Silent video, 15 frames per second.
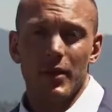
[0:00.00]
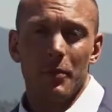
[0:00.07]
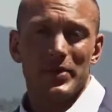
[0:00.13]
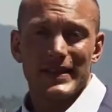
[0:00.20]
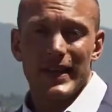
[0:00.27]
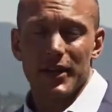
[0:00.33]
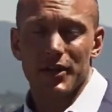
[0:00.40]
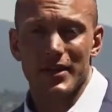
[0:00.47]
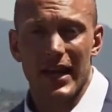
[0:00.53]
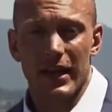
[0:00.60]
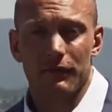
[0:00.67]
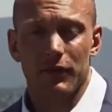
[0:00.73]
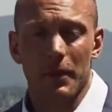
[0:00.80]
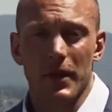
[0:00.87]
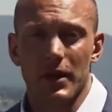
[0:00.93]
a possession
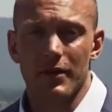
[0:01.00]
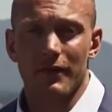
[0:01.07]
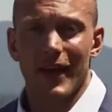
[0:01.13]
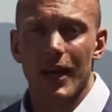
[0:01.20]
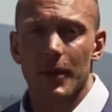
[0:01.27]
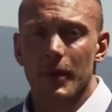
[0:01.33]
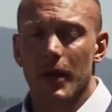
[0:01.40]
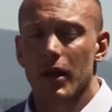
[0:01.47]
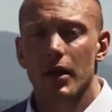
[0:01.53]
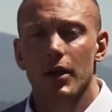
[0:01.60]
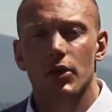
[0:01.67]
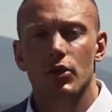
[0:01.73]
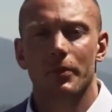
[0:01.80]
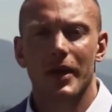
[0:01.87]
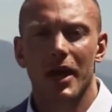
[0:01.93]
date from the developer,
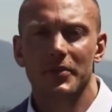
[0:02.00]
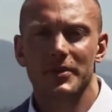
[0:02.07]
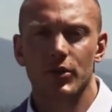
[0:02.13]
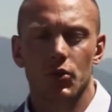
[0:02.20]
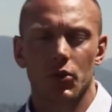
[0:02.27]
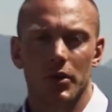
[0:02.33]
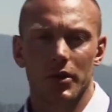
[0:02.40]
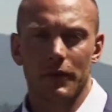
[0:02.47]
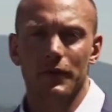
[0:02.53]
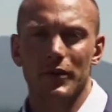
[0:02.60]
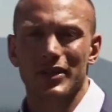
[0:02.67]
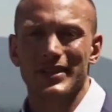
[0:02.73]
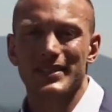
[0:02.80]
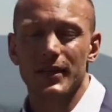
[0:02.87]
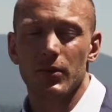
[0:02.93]
you'll be able to do a
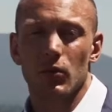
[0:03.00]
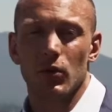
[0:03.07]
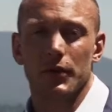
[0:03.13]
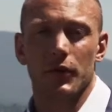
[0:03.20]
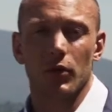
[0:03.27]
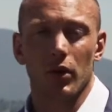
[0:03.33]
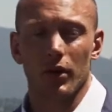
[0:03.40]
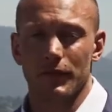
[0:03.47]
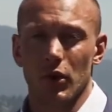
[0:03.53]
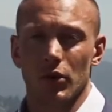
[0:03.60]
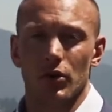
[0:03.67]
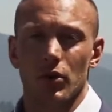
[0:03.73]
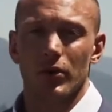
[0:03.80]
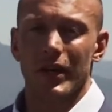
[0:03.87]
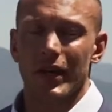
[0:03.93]
deficiency walkthrough of your
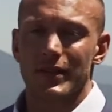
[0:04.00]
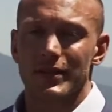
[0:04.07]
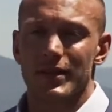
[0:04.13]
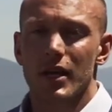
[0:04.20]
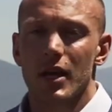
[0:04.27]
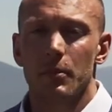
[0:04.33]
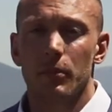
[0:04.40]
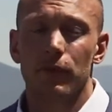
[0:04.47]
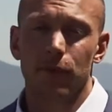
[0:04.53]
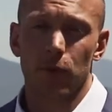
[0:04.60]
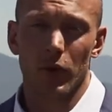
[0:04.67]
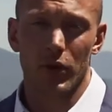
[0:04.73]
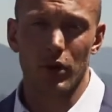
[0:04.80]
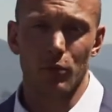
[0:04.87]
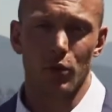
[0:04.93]
unit
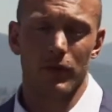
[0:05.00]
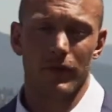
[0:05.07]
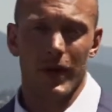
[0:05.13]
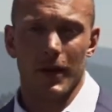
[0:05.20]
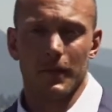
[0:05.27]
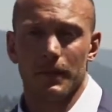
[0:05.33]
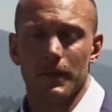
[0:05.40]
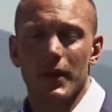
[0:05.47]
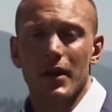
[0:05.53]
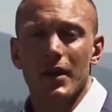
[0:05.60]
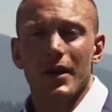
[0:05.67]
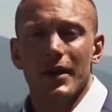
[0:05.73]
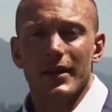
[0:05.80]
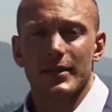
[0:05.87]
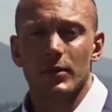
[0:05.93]
before you move in.
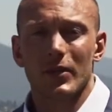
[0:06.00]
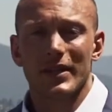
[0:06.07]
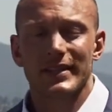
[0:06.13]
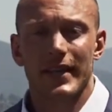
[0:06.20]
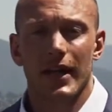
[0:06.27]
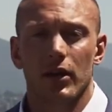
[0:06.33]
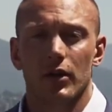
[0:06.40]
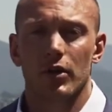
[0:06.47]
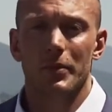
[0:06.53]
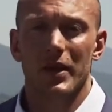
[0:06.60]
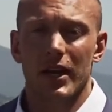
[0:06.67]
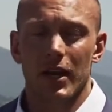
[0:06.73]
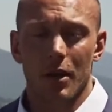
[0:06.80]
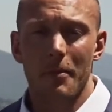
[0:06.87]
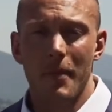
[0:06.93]
This will entail you
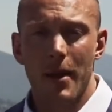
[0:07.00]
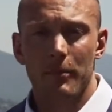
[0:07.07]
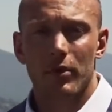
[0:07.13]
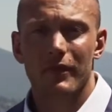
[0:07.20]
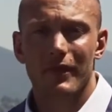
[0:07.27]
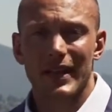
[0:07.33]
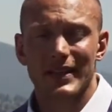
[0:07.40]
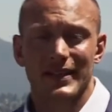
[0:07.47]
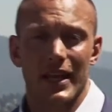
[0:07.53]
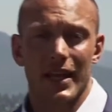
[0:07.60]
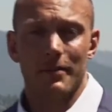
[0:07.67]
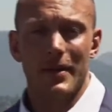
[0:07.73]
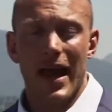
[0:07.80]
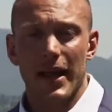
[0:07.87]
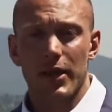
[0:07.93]
meeting a member of their
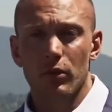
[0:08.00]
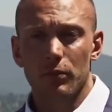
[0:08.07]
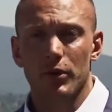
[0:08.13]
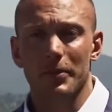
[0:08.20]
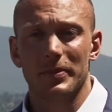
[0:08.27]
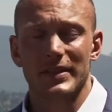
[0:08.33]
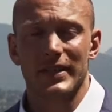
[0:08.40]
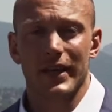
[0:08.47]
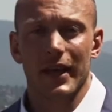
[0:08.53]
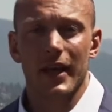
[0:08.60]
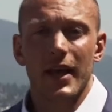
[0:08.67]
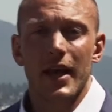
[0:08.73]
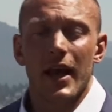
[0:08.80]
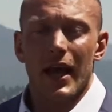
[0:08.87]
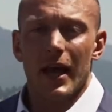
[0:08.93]
team at your property
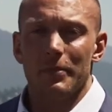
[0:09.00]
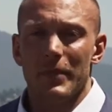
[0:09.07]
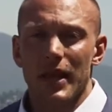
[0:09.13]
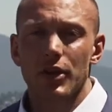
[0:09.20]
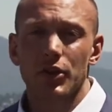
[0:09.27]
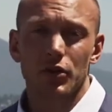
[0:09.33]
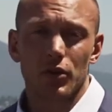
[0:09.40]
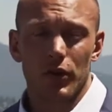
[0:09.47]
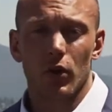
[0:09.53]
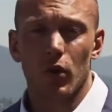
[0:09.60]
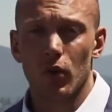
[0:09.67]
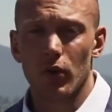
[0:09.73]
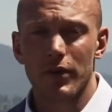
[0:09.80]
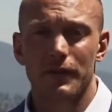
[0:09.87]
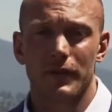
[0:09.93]
and making sure that
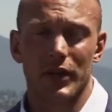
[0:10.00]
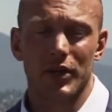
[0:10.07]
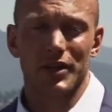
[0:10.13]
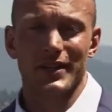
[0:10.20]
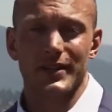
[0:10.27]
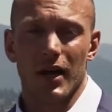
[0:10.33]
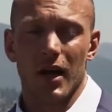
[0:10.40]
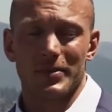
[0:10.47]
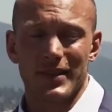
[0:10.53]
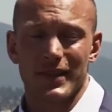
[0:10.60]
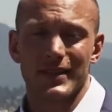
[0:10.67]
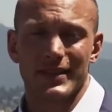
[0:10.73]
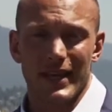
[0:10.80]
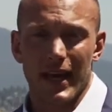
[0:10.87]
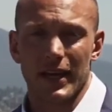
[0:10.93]
all the finishes are up to
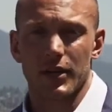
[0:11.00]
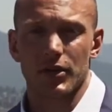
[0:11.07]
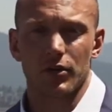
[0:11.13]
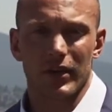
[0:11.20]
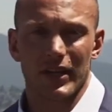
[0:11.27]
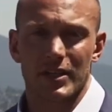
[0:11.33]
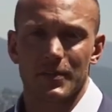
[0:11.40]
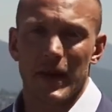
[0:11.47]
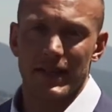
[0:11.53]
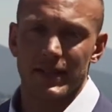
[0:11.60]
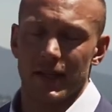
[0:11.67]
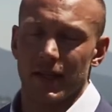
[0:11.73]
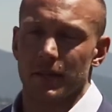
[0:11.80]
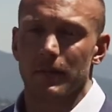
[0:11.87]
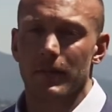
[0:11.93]
the standard you're expecting.